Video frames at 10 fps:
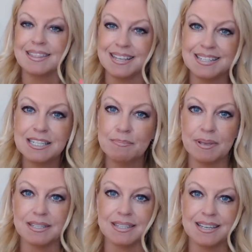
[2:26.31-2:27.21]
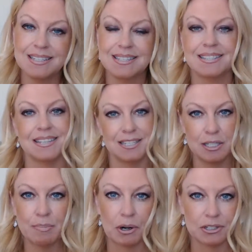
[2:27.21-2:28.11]
This is business. This
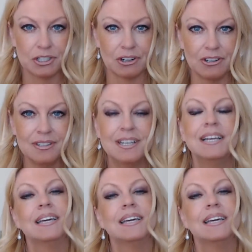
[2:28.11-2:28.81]
is personal.